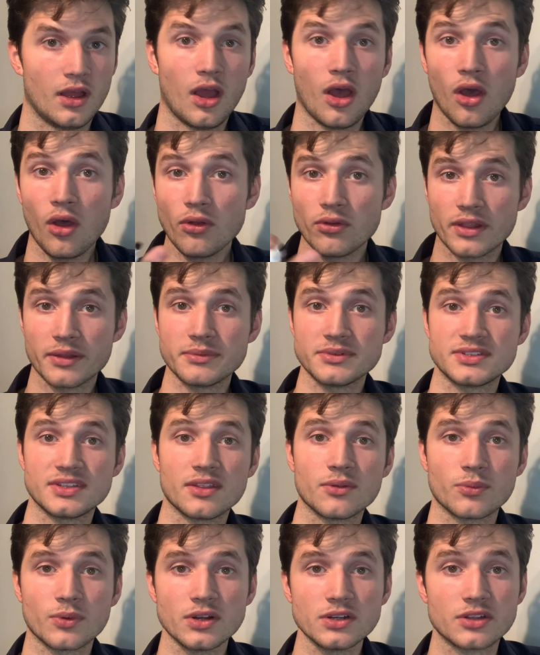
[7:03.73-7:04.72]
Oh, let me see
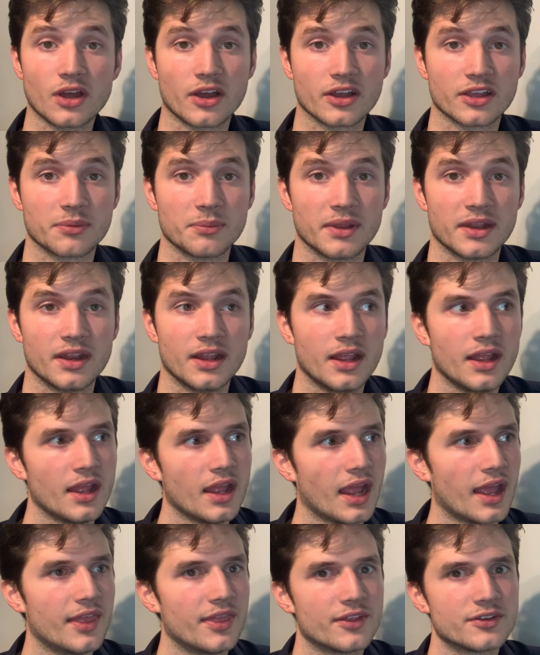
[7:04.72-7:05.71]
the Word document.
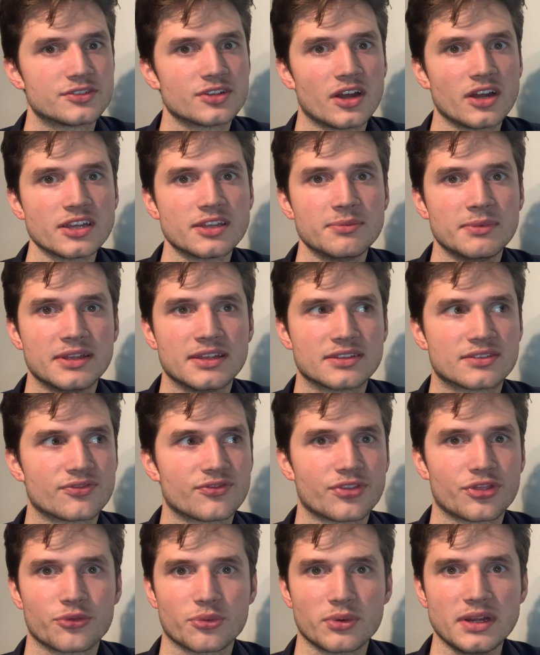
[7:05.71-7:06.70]
And the document is
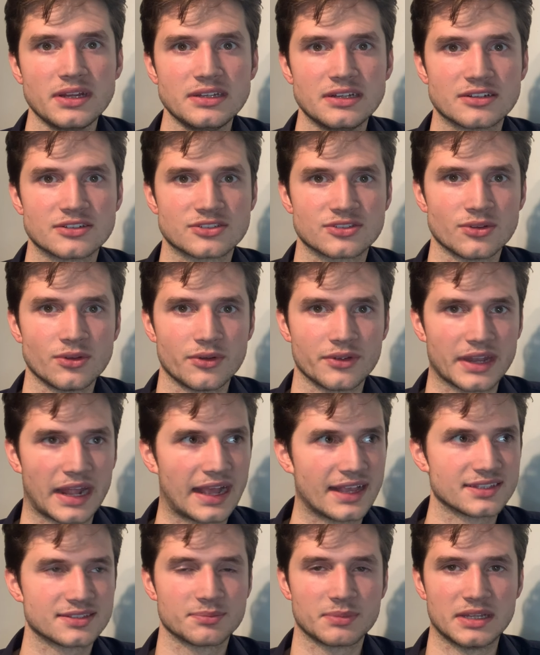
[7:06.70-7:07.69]
3 years old,
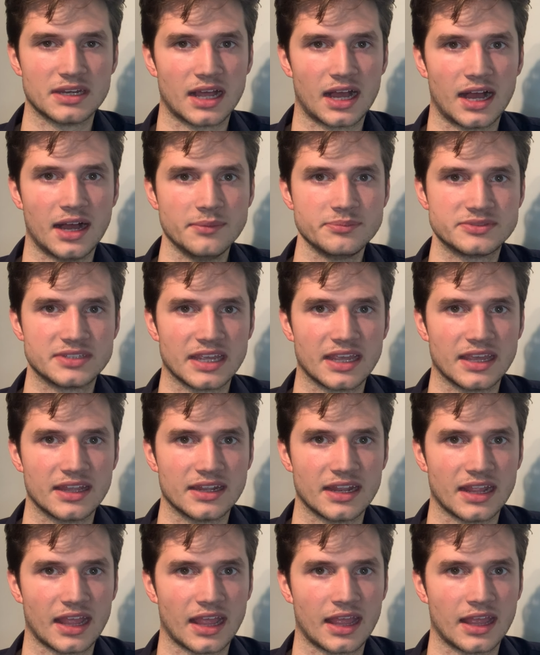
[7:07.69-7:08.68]
hasn't been
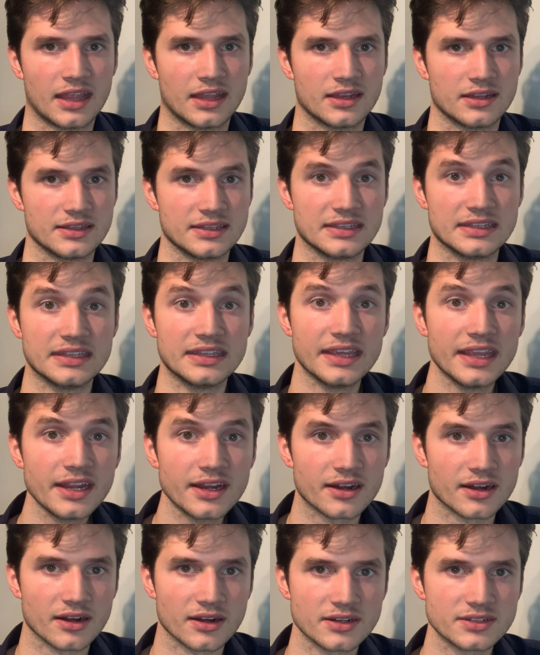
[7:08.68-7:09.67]
updated in
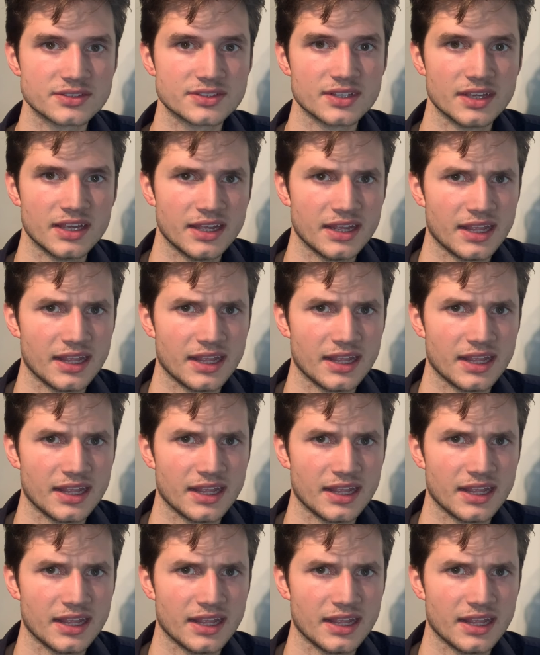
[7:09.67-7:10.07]
years,